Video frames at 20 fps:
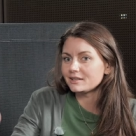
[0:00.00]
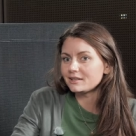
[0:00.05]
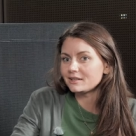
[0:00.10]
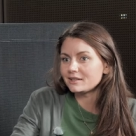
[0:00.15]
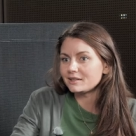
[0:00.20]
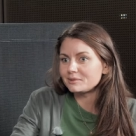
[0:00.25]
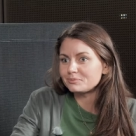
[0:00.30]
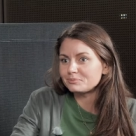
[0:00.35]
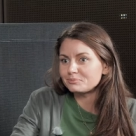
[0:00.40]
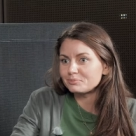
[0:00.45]

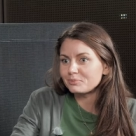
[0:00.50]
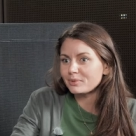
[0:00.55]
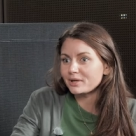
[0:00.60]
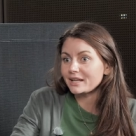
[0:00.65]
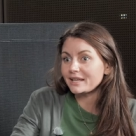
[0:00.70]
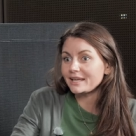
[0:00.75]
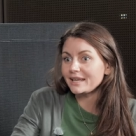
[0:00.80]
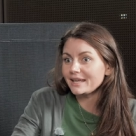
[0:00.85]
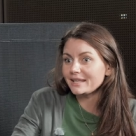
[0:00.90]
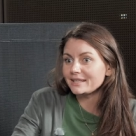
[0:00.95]
Um,
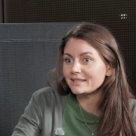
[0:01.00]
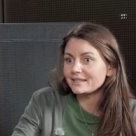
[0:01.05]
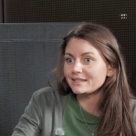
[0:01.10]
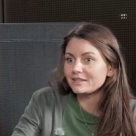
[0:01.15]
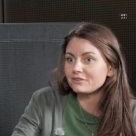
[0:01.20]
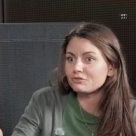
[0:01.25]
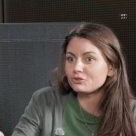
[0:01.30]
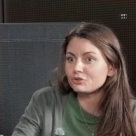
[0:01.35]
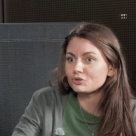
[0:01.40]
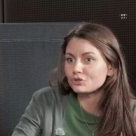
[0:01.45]
but again,
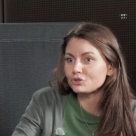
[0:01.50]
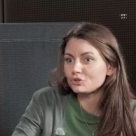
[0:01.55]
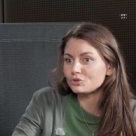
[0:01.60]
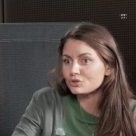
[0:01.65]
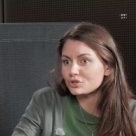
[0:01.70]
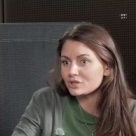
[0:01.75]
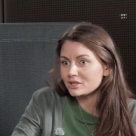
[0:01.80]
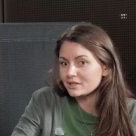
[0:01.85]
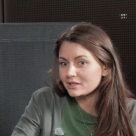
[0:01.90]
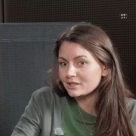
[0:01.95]
if you're
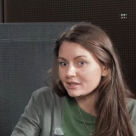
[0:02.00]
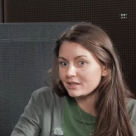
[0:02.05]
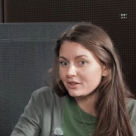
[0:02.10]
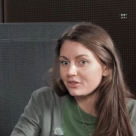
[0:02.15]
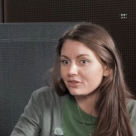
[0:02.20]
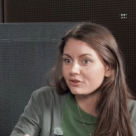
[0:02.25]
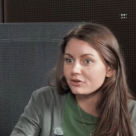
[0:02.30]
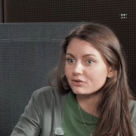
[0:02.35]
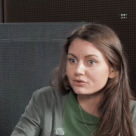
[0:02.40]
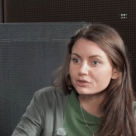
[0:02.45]
using
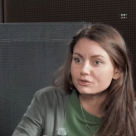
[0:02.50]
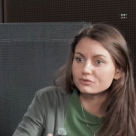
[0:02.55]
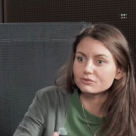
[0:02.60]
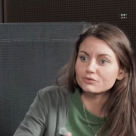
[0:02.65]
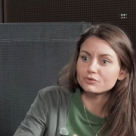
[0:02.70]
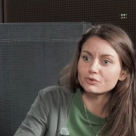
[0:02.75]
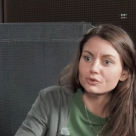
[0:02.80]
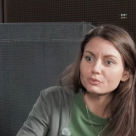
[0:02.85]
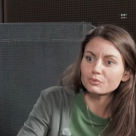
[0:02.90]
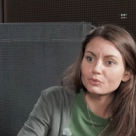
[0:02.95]

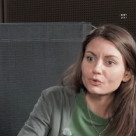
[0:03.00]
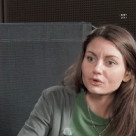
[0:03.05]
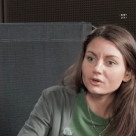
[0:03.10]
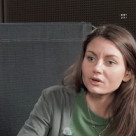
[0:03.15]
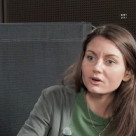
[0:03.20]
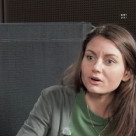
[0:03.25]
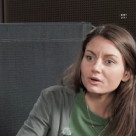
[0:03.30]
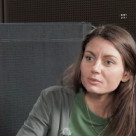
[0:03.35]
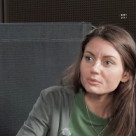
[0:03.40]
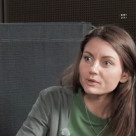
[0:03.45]
Ethereum for more
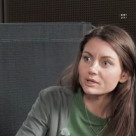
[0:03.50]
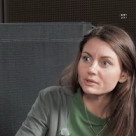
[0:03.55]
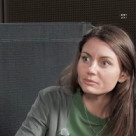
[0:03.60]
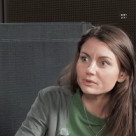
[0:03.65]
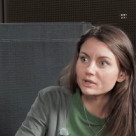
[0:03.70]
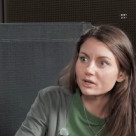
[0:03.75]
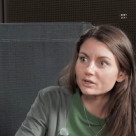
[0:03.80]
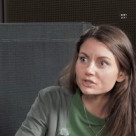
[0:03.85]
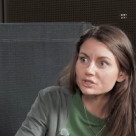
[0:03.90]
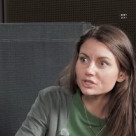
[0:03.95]

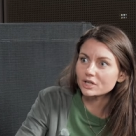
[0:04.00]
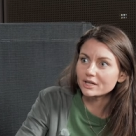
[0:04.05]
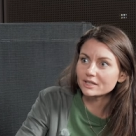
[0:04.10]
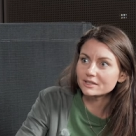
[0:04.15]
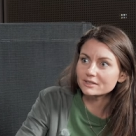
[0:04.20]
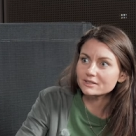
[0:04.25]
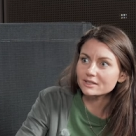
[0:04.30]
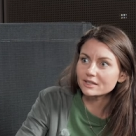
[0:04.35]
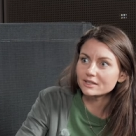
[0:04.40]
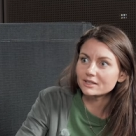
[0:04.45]
corporate
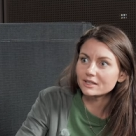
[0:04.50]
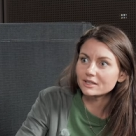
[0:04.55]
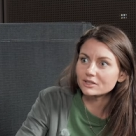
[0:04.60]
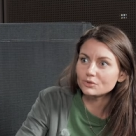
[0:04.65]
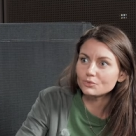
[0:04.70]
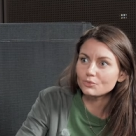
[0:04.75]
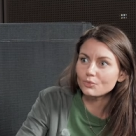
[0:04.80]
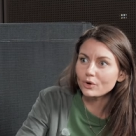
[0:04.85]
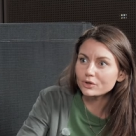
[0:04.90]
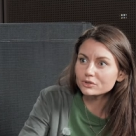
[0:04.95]
blockchains and
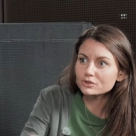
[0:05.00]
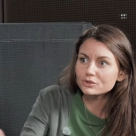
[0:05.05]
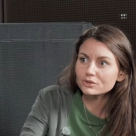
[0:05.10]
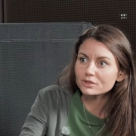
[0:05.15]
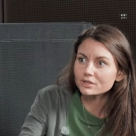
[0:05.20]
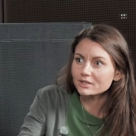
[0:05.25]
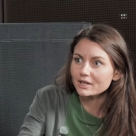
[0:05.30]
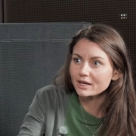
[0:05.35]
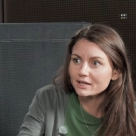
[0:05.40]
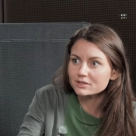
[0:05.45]
then you want to
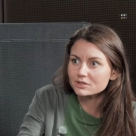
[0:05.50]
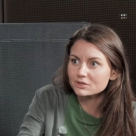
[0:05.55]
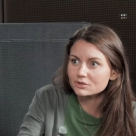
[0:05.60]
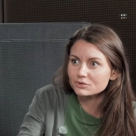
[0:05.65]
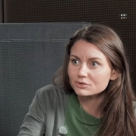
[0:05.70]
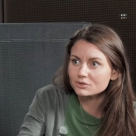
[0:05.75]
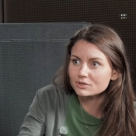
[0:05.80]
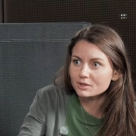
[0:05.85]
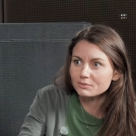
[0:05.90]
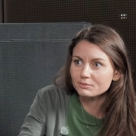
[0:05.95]
connect
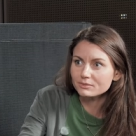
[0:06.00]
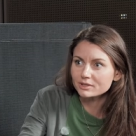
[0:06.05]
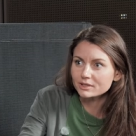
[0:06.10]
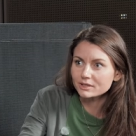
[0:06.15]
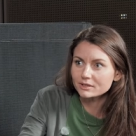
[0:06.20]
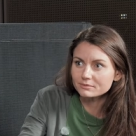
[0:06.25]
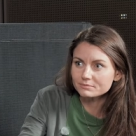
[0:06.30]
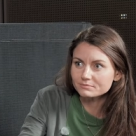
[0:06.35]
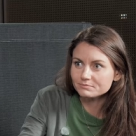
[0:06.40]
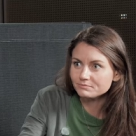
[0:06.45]
it to
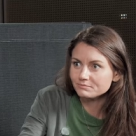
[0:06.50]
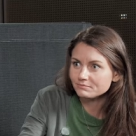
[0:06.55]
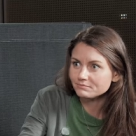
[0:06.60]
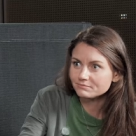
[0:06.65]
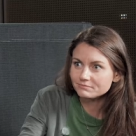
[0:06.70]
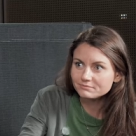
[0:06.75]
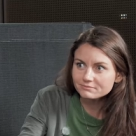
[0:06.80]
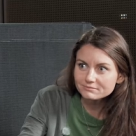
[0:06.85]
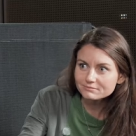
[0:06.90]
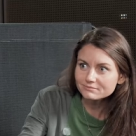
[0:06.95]
something
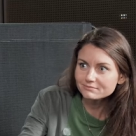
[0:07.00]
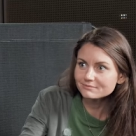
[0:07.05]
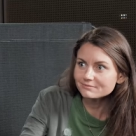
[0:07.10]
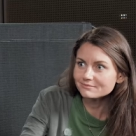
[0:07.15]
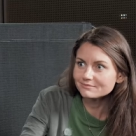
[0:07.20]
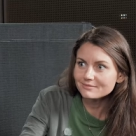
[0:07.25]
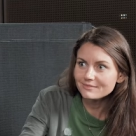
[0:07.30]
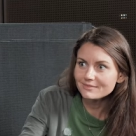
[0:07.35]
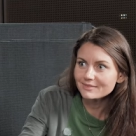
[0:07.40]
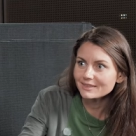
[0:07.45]

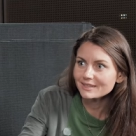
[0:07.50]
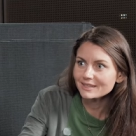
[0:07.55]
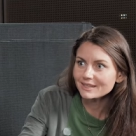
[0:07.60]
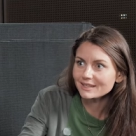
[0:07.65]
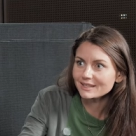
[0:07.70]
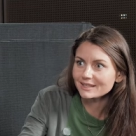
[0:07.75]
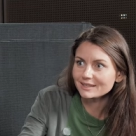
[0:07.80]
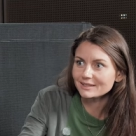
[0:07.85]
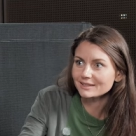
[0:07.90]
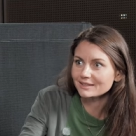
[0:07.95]

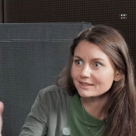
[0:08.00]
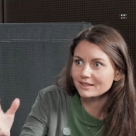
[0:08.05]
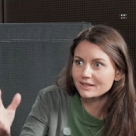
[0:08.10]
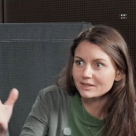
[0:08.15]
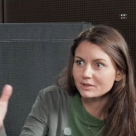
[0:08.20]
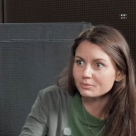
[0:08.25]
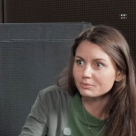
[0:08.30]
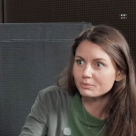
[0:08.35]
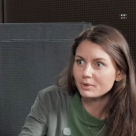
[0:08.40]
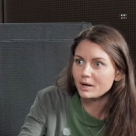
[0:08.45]
in
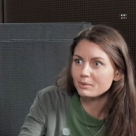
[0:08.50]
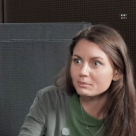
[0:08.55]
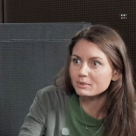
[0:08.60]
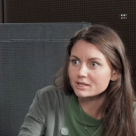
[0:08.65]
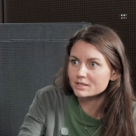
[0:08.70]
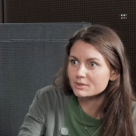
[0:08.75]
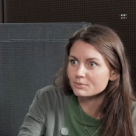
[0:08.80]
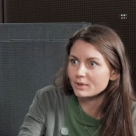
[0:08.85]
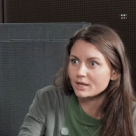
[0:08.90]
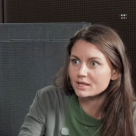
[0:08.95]
another
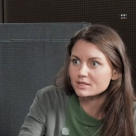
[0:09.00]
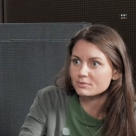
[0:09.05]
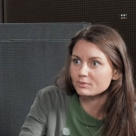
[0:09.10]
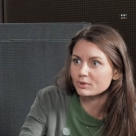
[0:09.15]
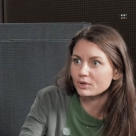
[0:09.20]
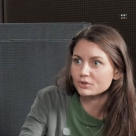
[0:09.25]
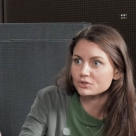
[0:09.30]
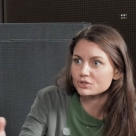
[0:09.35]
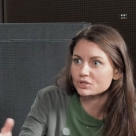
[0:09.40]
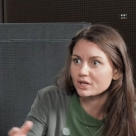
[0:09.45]
public space
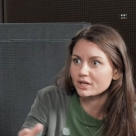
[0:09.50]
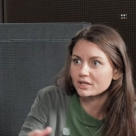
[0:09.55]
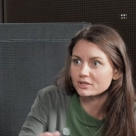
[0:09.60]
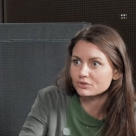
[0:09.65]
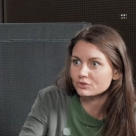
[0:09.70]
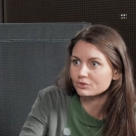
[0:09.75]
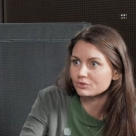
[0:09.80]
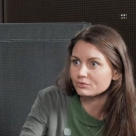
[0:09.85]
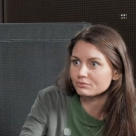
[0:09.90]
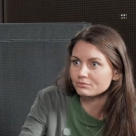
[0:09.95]

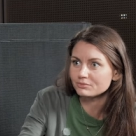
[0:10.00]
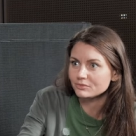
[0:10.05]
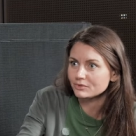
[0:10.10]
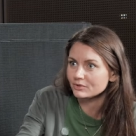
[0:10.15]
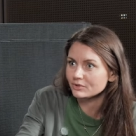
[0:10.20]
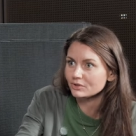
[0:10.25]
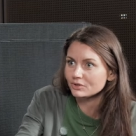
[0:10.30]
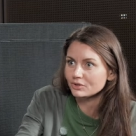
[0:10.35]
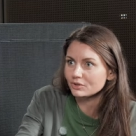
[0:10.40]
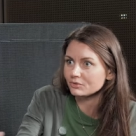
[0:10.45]
blockchain,
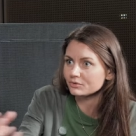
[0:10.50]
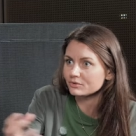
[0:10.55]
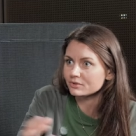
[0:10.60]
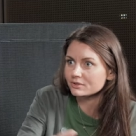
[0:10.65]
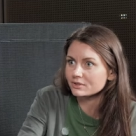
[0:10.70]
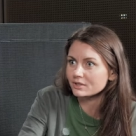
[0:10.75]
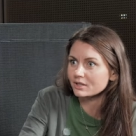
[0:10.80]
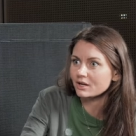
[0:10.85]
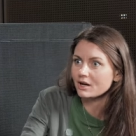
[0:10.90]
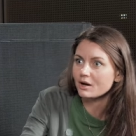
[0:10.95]
when, you know,
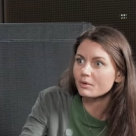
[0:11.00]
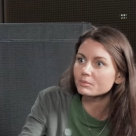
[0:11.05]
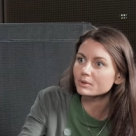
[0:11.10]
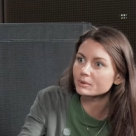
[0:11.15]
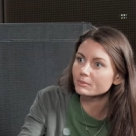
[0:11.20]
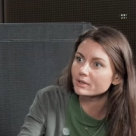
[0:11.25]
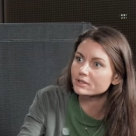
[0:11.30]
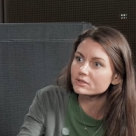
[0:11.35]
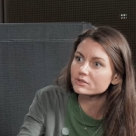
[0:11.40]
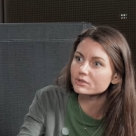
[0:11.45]
it's a
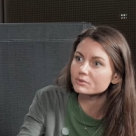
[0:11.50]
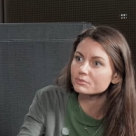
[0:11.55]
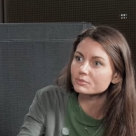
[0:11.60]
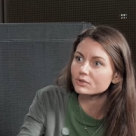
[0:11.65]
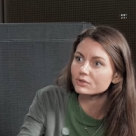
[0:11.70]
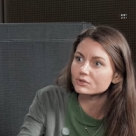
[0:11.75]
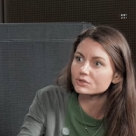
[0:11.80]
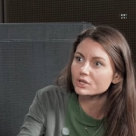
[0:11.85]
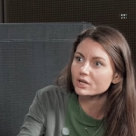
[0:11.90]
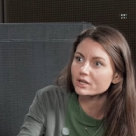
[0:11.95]
complementary
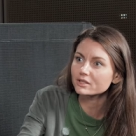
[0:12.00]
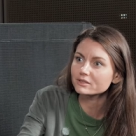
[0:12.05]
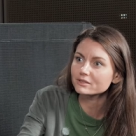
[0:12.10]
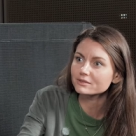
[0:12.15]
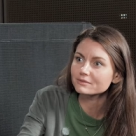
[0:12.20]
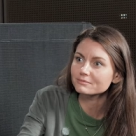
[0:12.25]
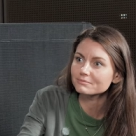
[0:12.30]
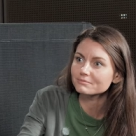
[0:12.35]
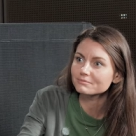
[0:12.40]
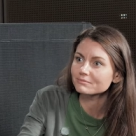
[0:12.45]
project,
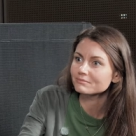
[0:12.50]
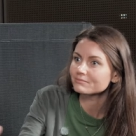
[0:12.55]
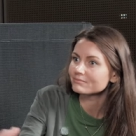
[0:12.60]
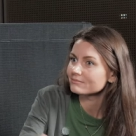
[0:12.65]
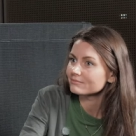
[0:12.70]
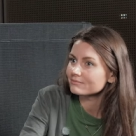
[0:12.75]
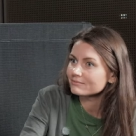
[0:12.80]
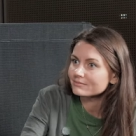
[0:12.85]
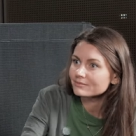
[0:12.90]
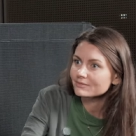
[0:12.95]

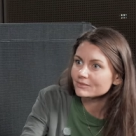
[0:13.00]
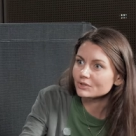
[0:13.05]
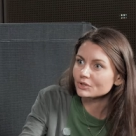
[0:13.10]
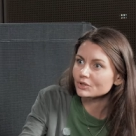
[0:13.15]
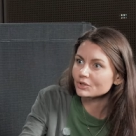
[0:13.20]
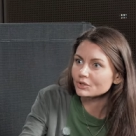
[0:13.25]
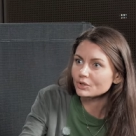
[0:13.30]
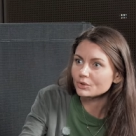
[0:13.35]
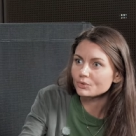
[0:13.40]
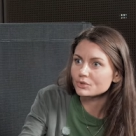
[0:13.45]

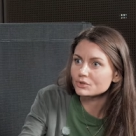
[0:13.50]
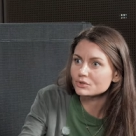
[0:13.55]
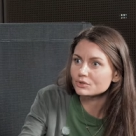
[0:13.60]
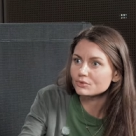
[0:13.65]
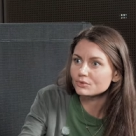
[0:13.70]
you can always